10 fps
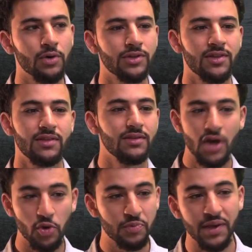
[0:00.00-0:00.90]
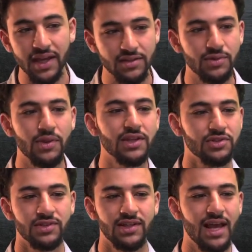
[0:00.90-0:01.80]
or did Code Pink do this,
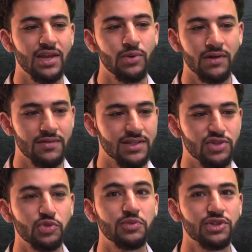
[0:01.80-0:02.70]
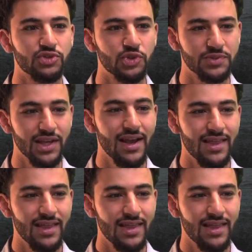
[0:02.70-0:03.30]
or did any one of these numerous groups